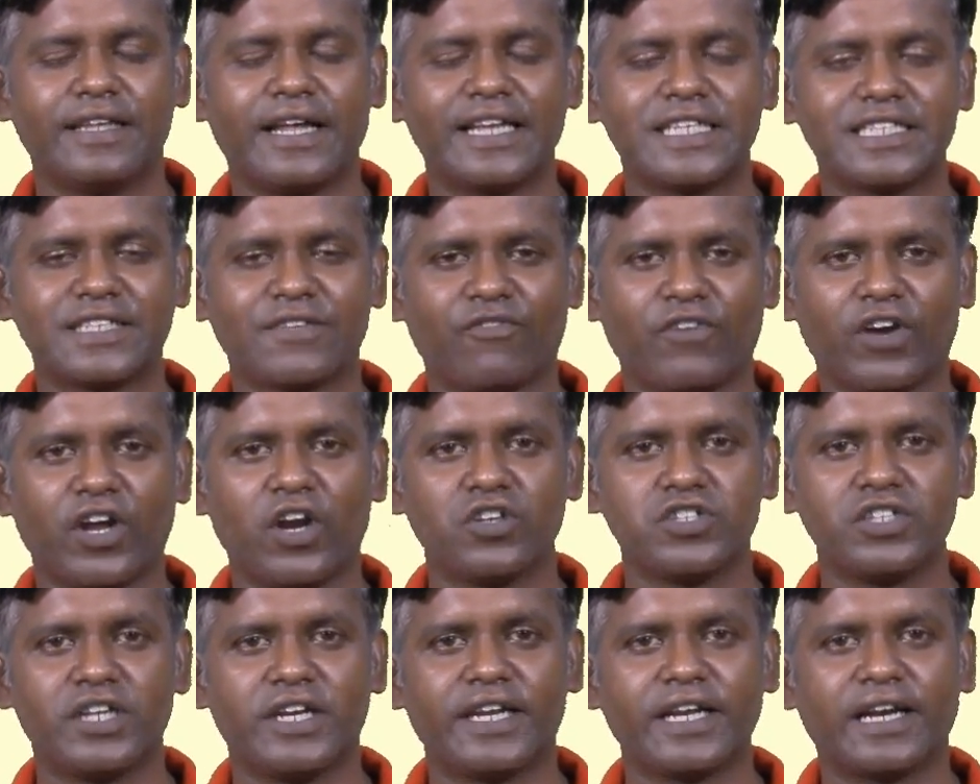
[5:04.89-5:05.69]
there is a
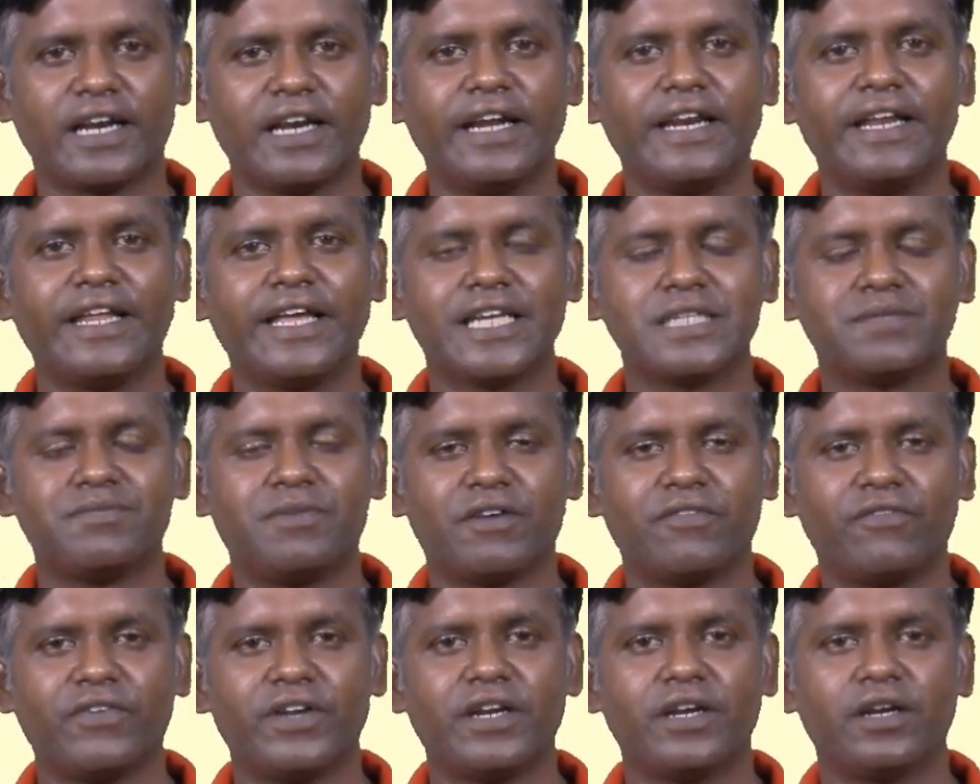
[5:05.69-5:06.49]
phylogenetic lineage
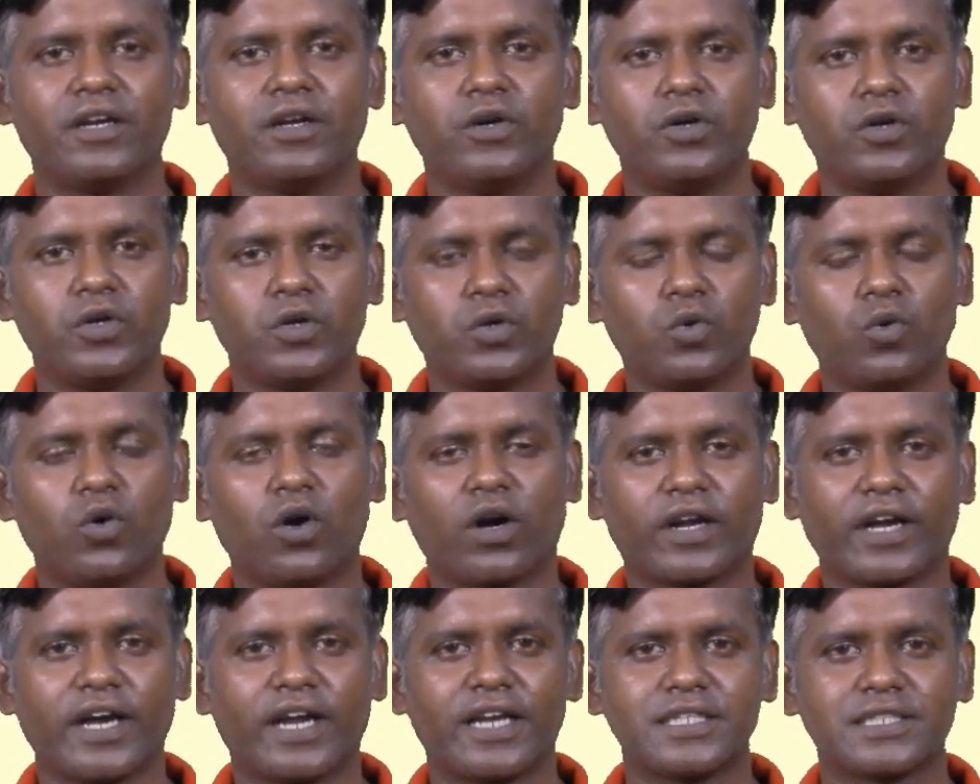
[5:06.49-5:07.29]
between two
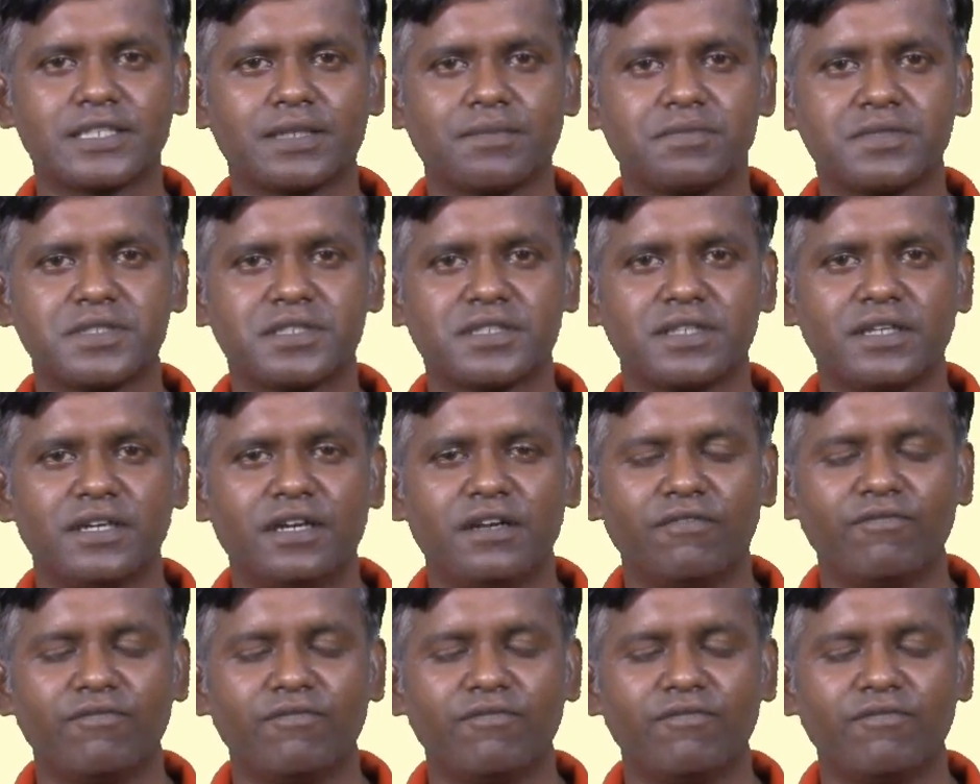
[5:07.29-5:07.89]
organisms.